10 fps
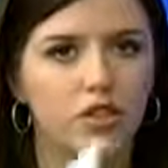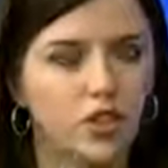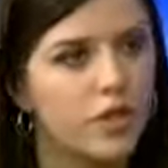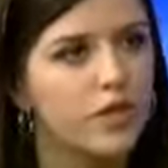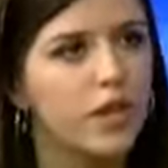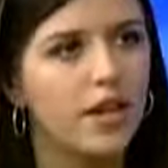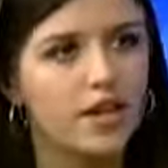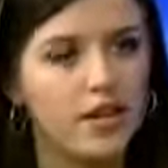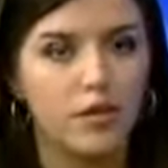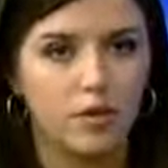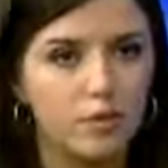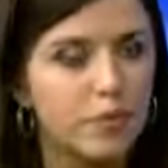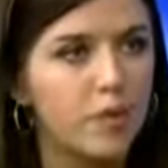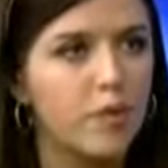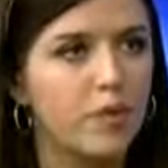It shows
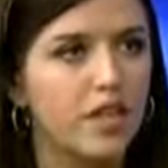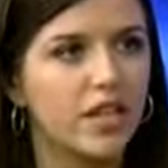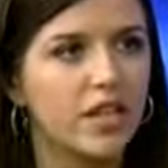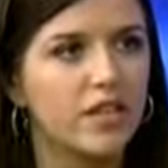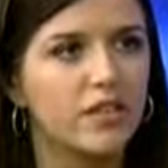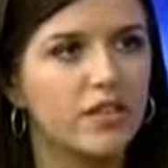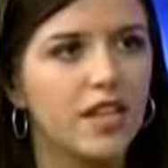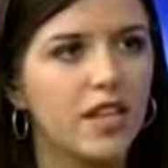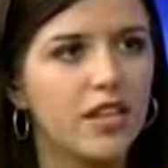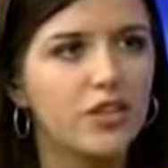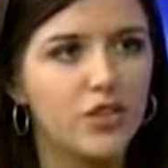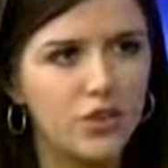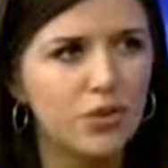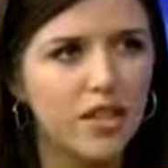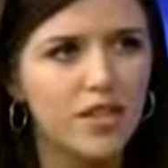people being killed. Do
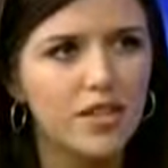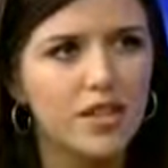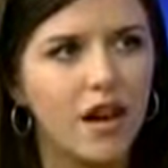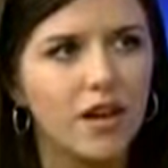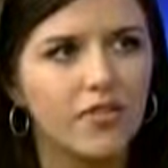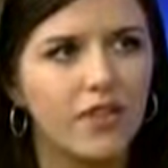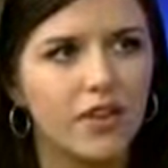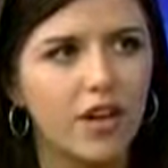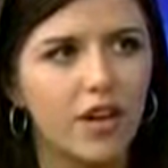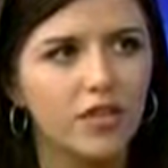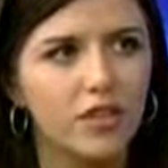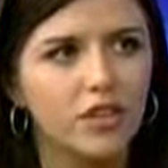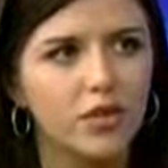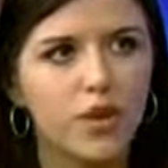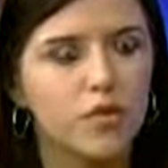you think that it got fair
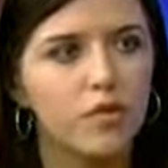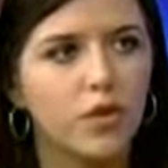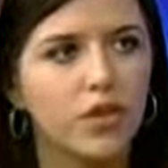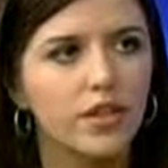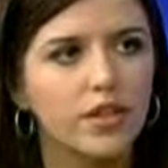coverage across the board?